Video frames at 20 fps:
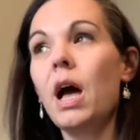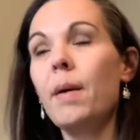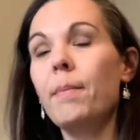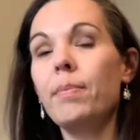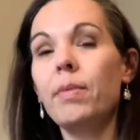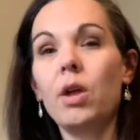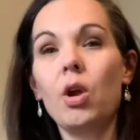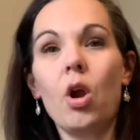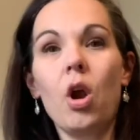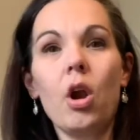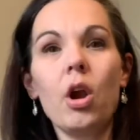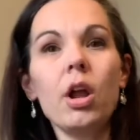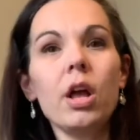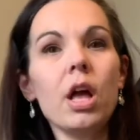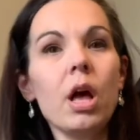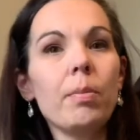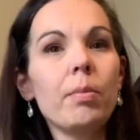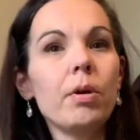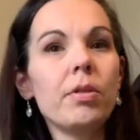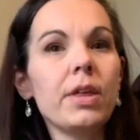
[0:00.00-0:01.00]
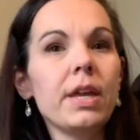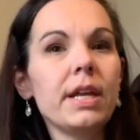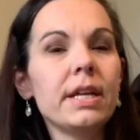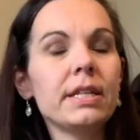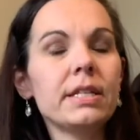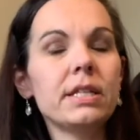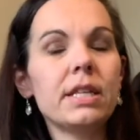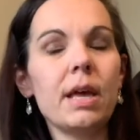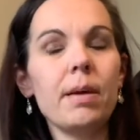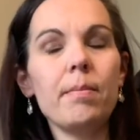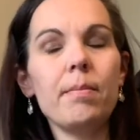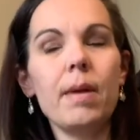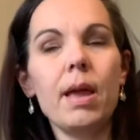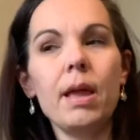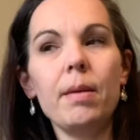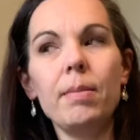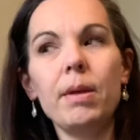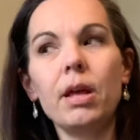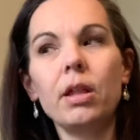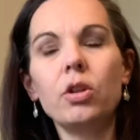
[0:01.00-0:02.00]
There are a couple of things that may
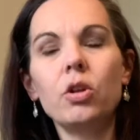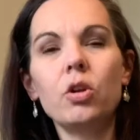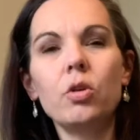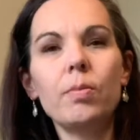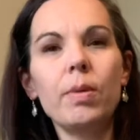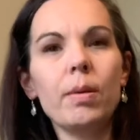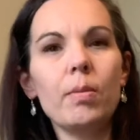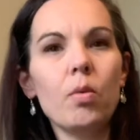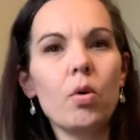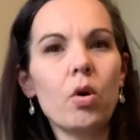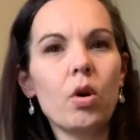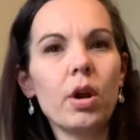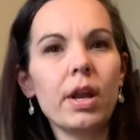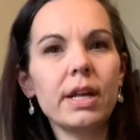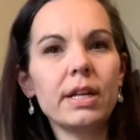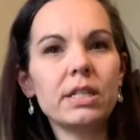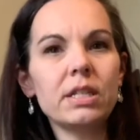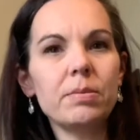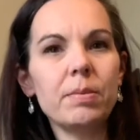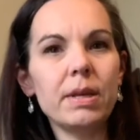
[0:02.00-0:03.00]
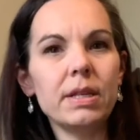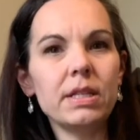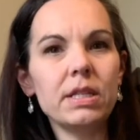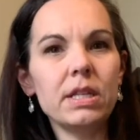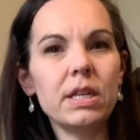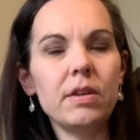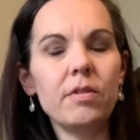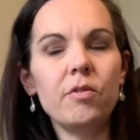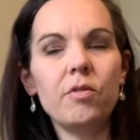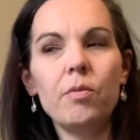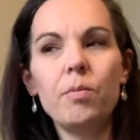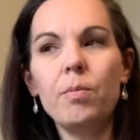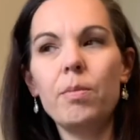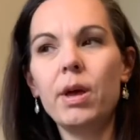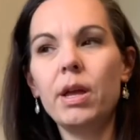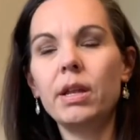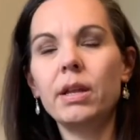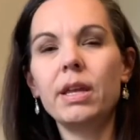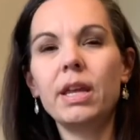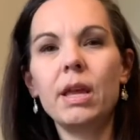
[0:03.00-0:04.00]
be a little bit more expensive,
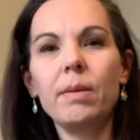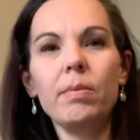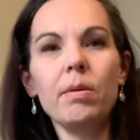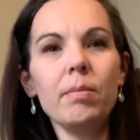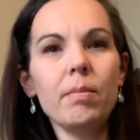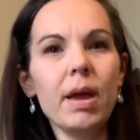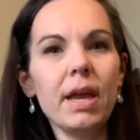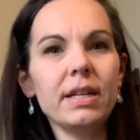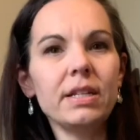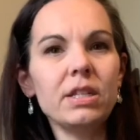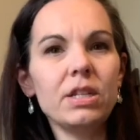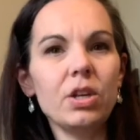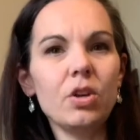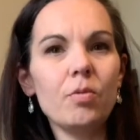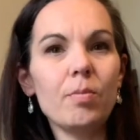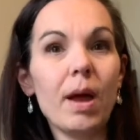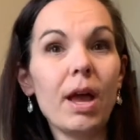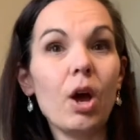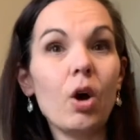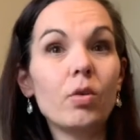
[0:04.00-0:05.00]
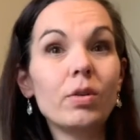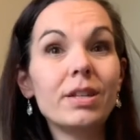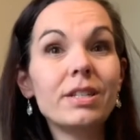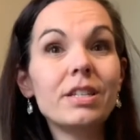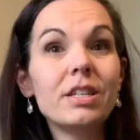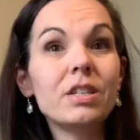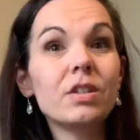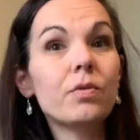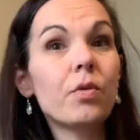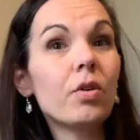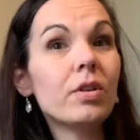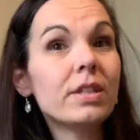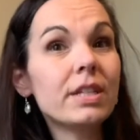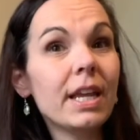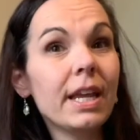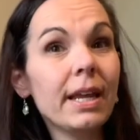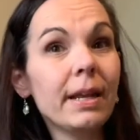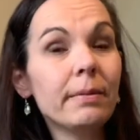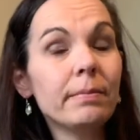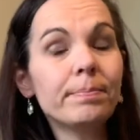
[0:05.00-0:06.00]
but keep in mind too, my oldest is
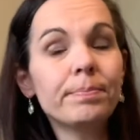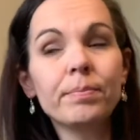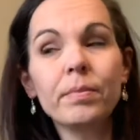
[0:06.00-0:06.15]
14.